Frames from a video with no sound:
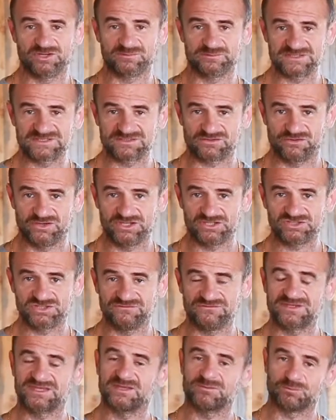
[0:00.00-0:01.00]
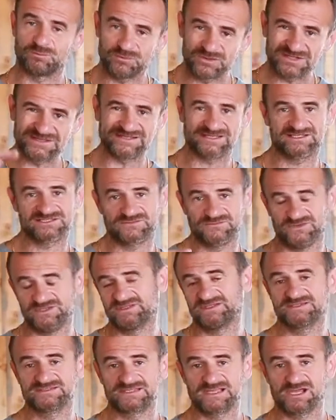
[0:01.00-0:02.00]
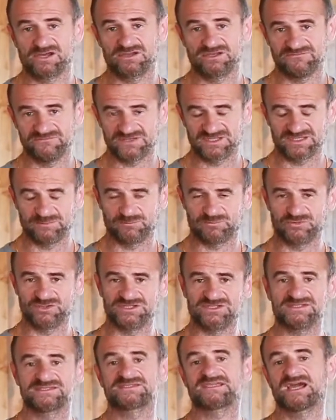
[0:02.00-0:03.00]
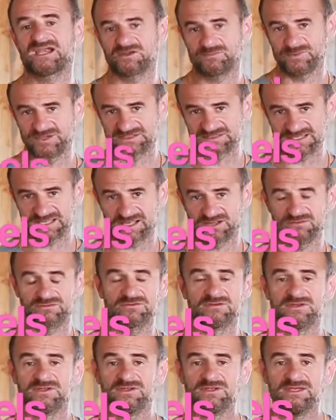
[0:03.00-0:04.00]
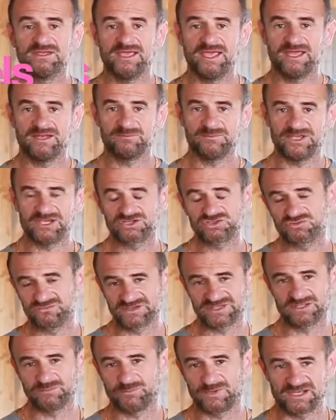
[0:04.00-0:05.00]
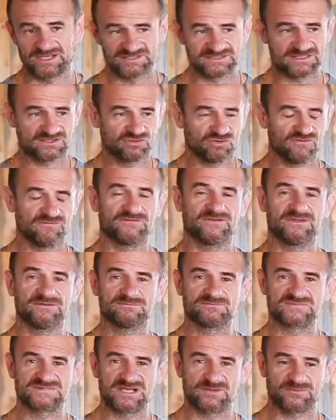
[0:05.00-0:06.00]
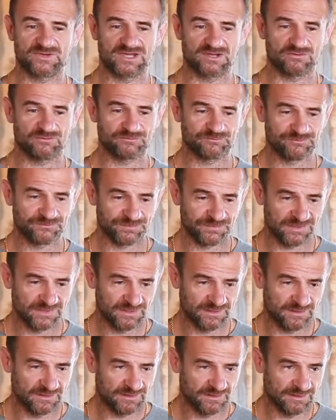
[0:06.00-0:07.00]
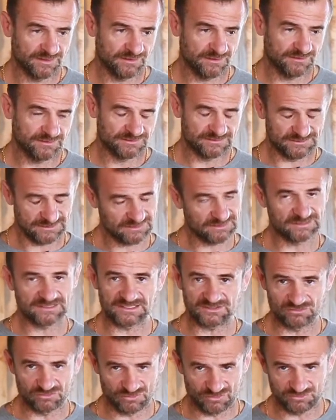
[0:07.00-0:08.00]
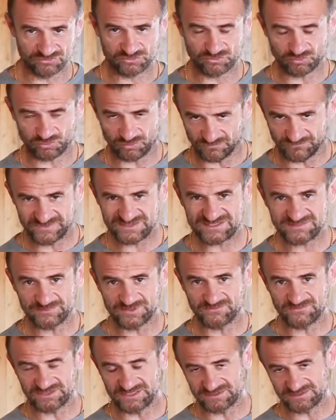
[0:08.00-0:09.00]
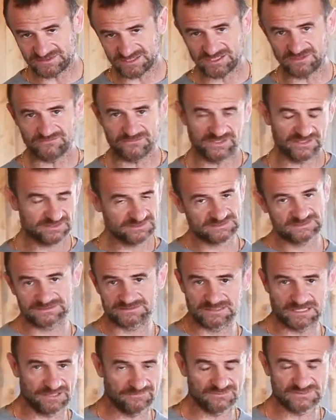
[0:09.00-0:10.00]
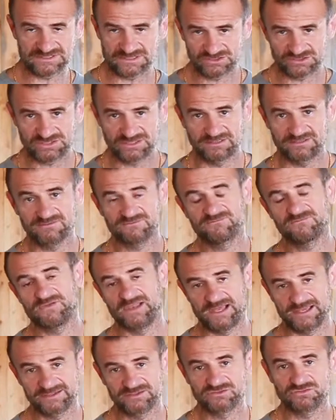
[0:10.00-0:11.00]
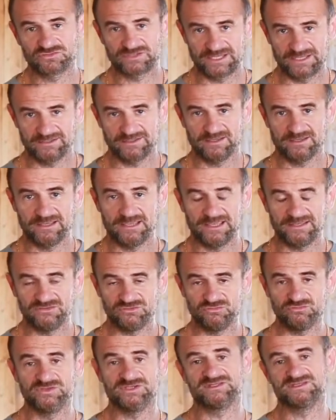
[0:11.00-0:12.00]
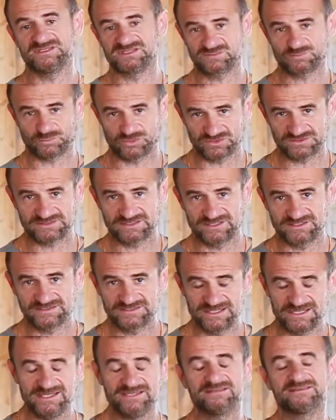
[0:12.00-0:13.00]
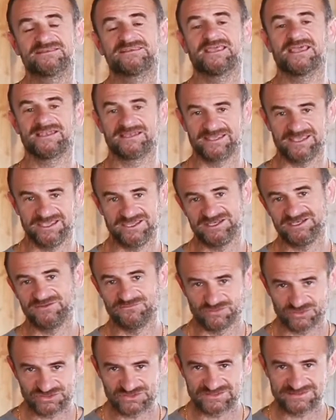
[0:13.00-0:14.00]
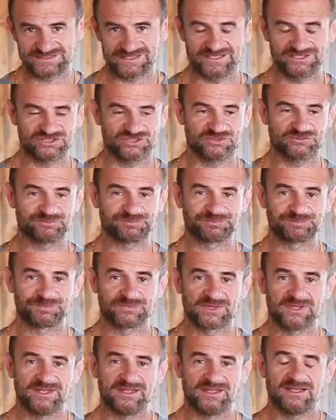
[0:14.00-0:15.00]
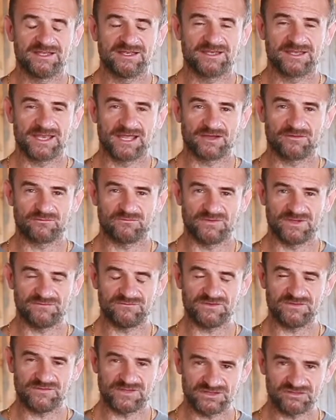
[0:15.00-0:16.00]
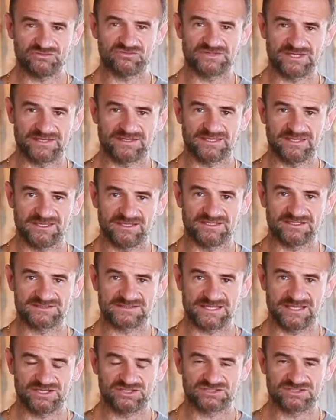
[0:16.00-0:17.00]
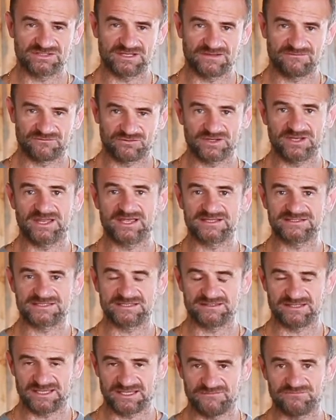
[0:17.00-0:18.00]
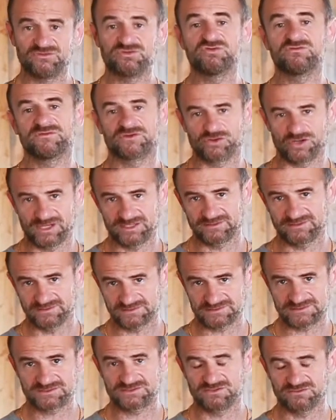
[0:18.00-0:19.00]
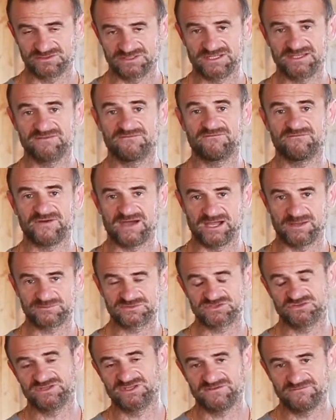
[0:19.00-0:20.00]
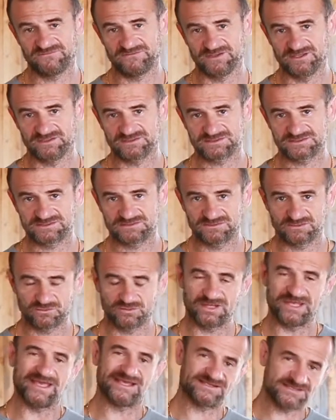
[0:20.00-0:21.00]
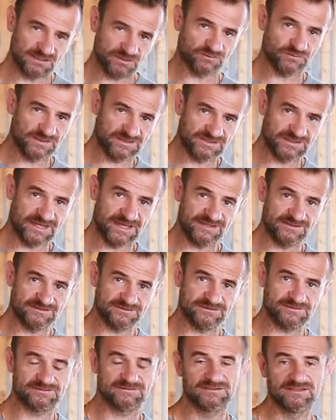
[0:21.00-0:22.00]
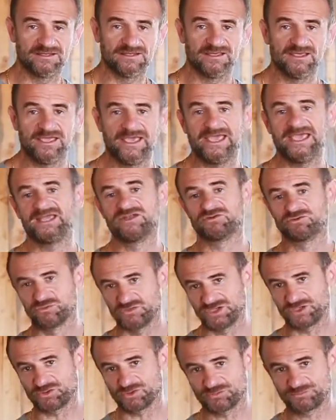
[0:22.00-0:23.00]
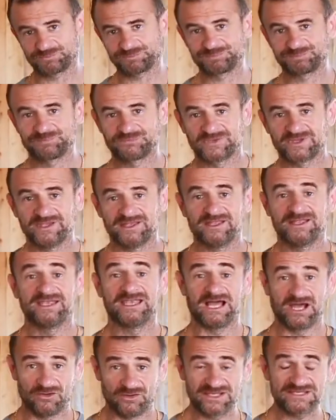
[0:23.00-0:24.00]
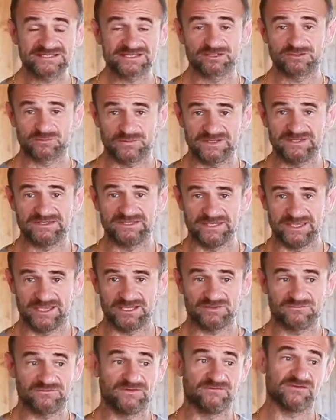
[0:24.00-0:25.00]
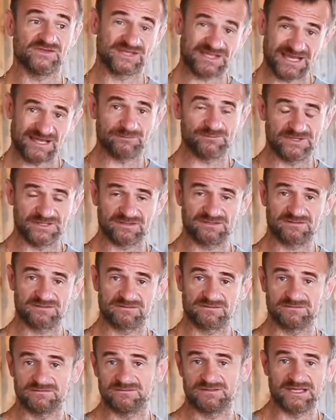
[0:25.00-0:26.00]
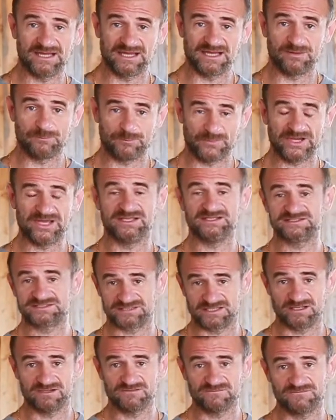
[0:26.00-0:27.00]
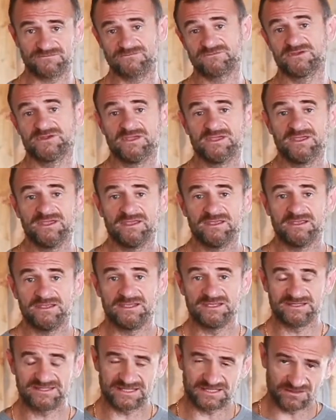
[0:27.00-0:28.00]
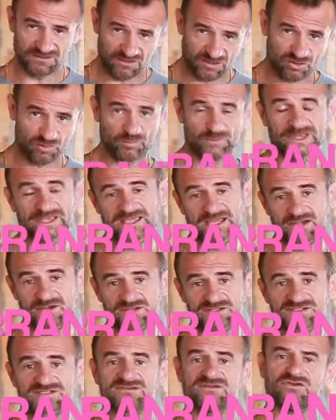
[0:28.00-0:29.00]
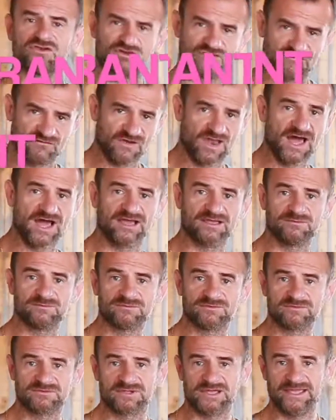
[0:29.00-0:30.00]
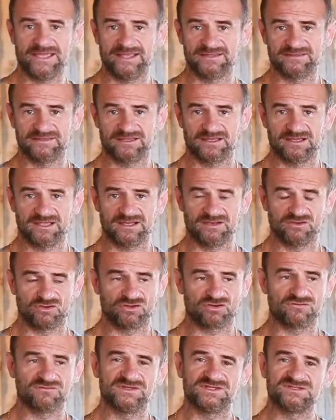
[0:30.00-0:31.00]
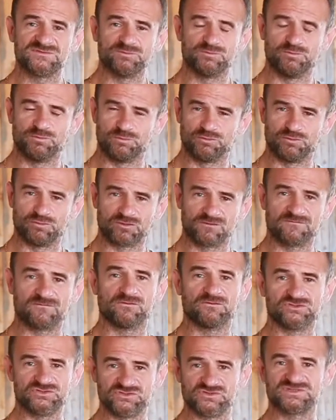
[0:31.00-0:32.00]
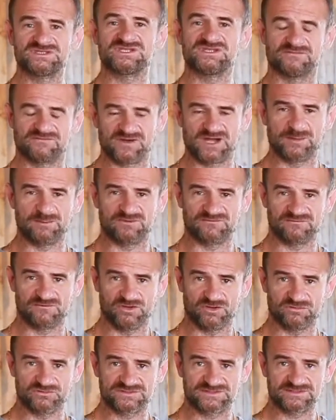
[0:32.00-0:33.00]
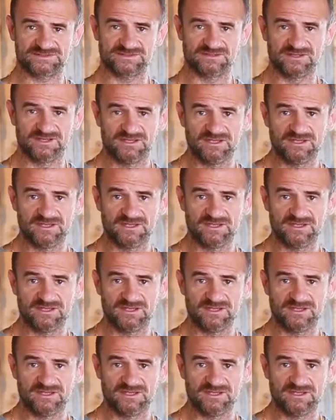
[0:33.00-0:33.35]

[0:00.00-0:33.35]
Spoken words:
maceration we can bring that sweetness down and we can bring these caramels down and make sure we can balance the coffee somehow. It didn't need long to convince me. Within 3 weeks I was actually flying to Kenya and doing this process in Thageini washing station. Now, when we went to Thageini station, I've realized that they have two varietals on their farms, on their fields, SL28 and Ruiro. Now, SL28, when we capped that by itself, it had a lot of blackcurrants, a lot of lime, and a lot of these beautiful, juicy, vibrant notes.